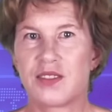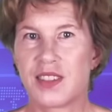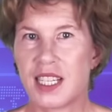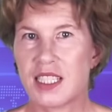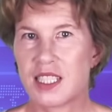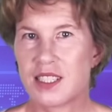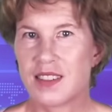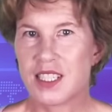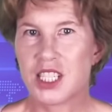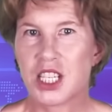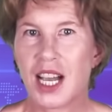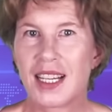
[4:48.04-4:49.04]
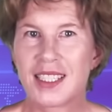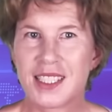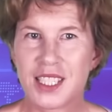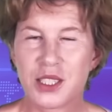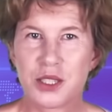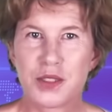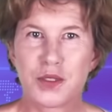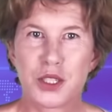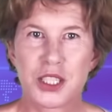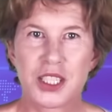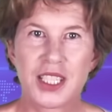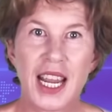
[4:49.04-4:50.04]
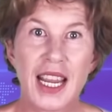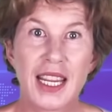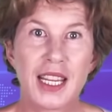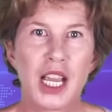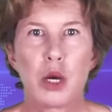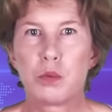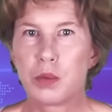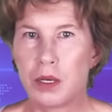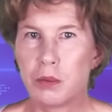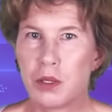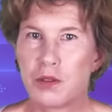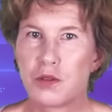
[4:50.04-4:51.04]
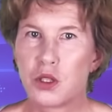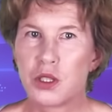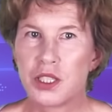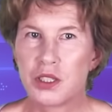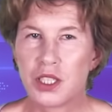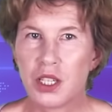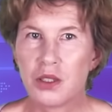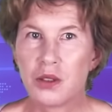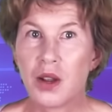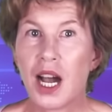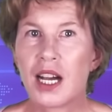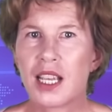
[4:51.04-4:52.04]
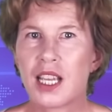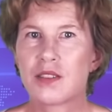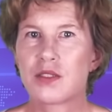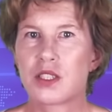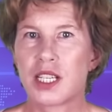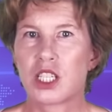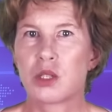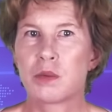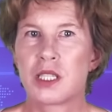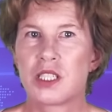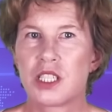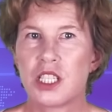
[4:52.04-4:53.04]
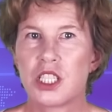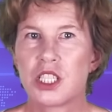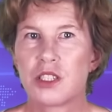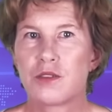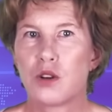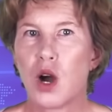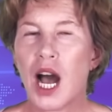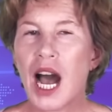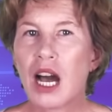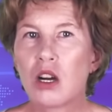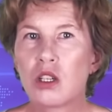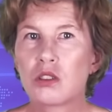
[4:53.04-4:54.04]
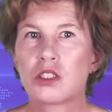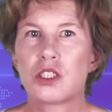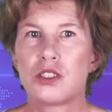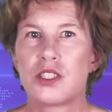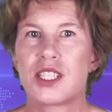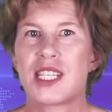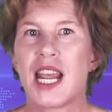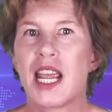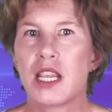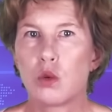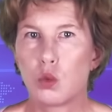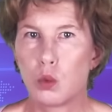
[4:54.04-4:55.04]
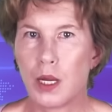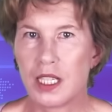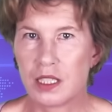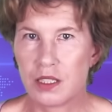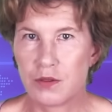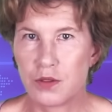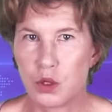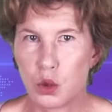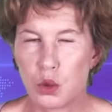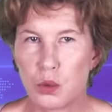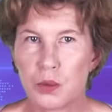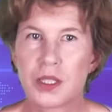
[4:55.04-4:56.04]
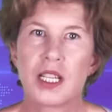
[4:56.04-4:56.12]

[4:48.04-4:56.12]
That's the science news for today, but before you go, I have a recommendation for how to stay well informed.